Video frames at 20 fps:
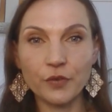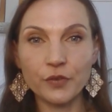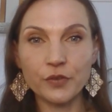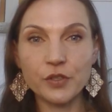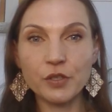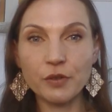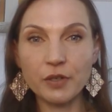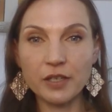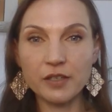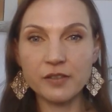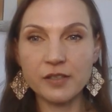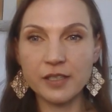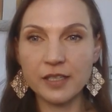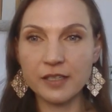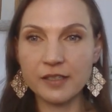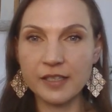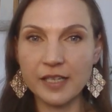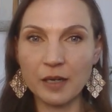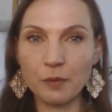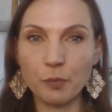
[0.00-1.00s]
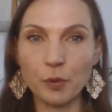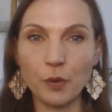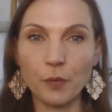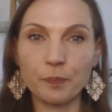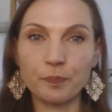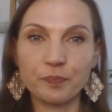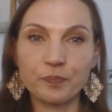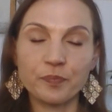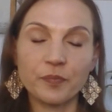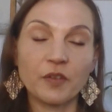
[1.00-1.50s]
So here's an
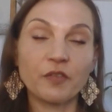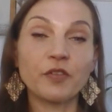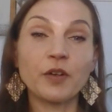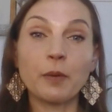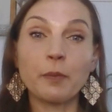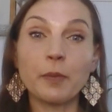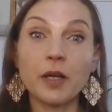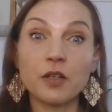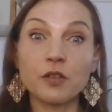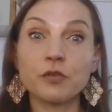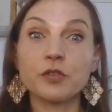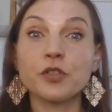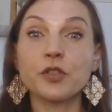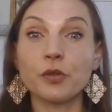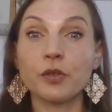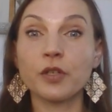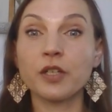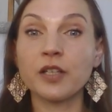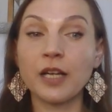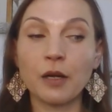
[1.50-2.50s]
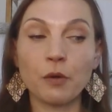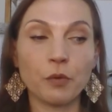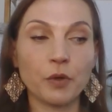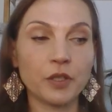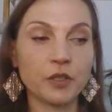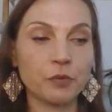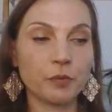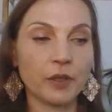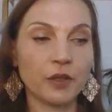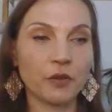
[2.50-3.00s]
example from a student I
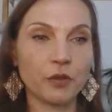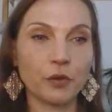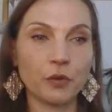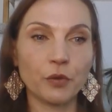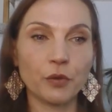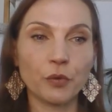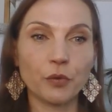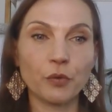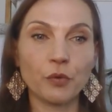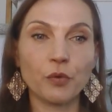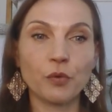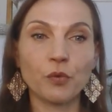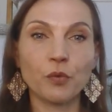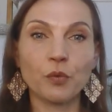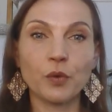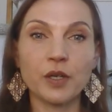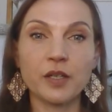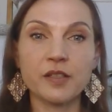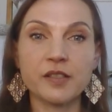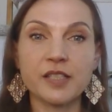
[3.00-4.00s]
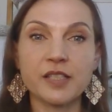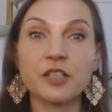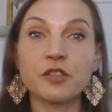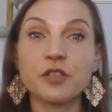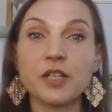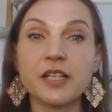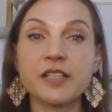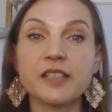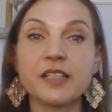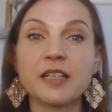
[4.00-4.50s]
worked with who was
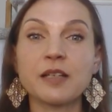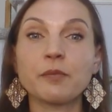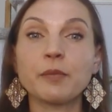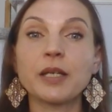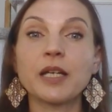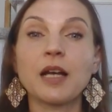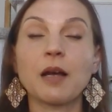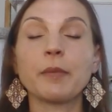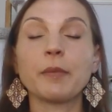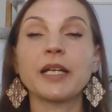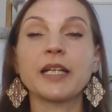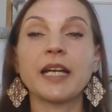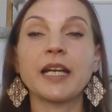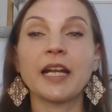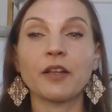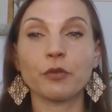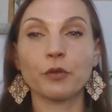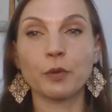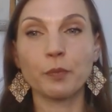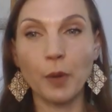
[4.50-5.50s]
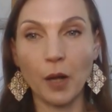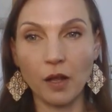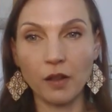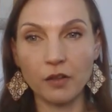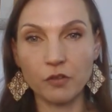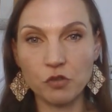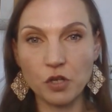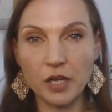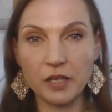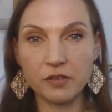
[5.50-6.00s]
interested in becoming an
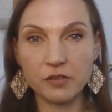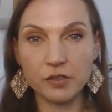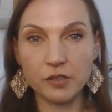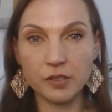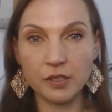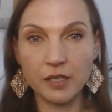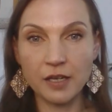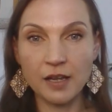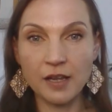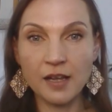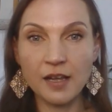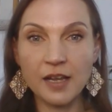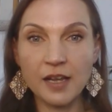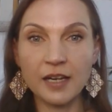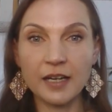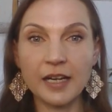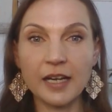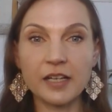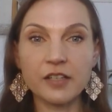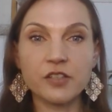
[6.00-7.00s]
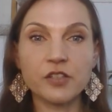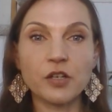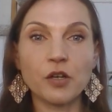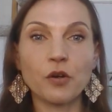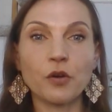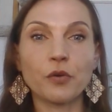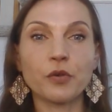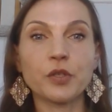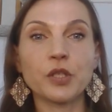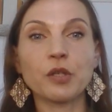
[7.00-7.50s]
anthropologist. Okay,
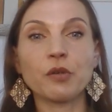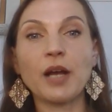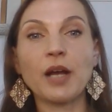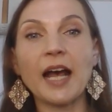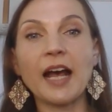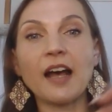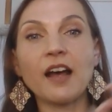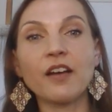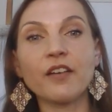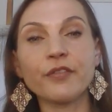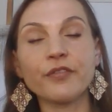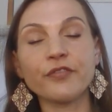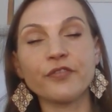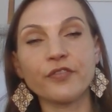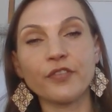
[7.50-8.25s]
so you have